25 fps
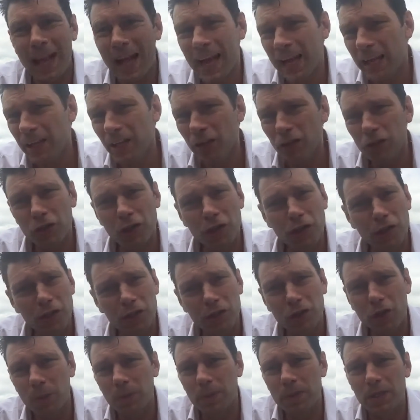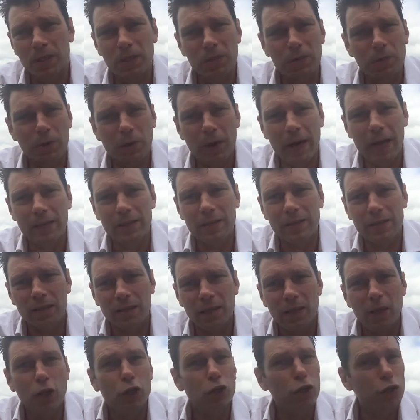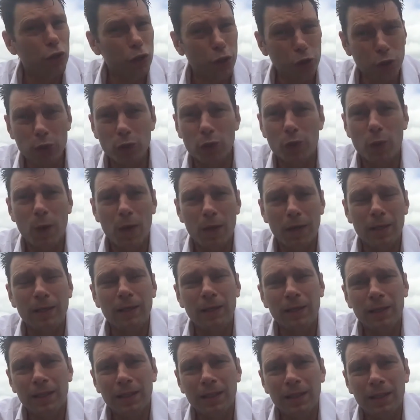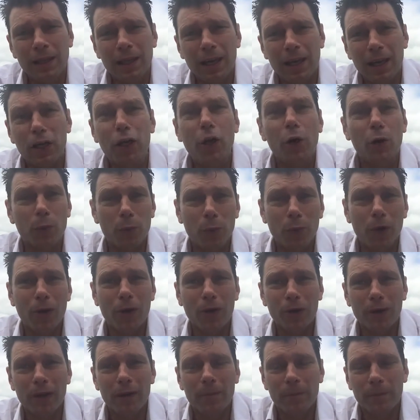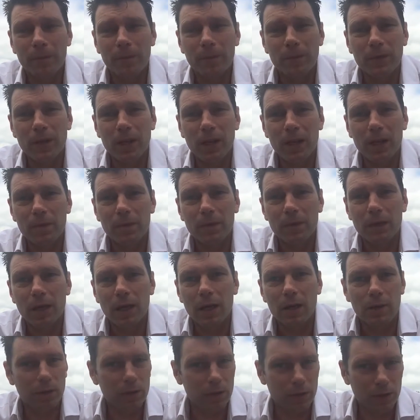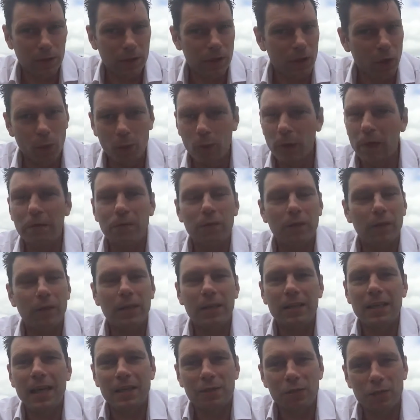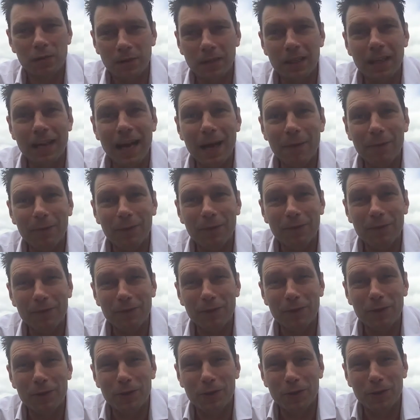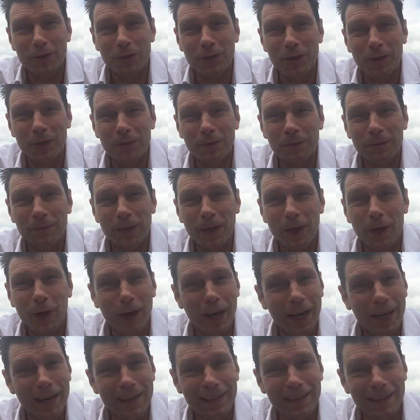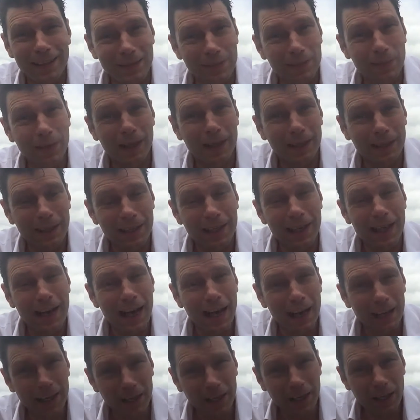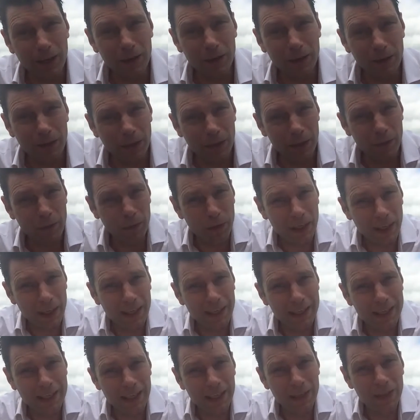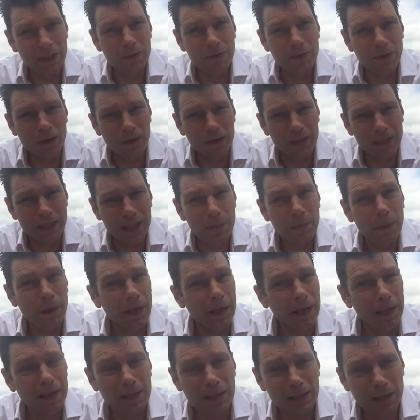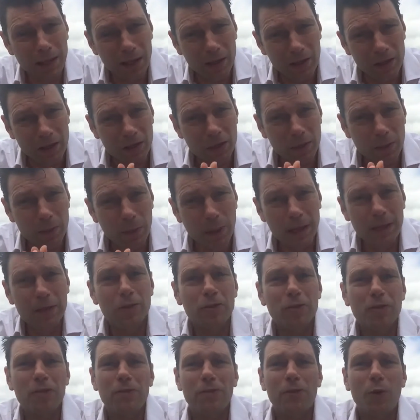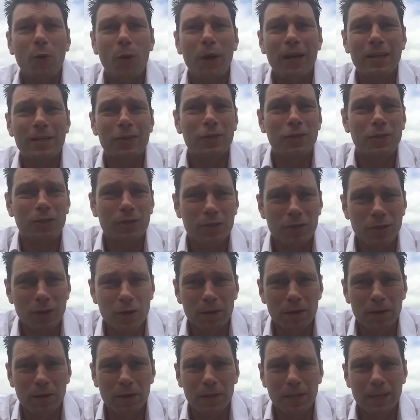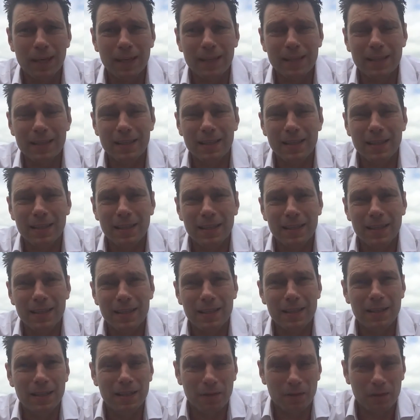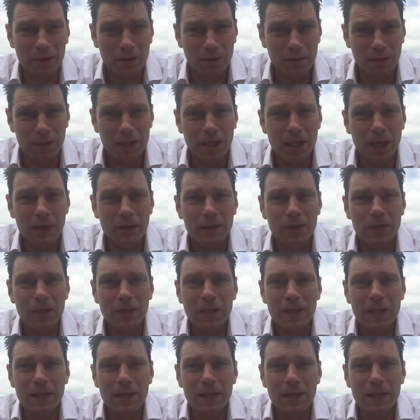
I'm going to show you the top 6 regrets. Choose one. I've got to work on it. And don't wait for catastrophe to happen for you to do so. Okay, I'm really going to take you on deep, and I'm going to ask you some penetrative questions over the next series of videos.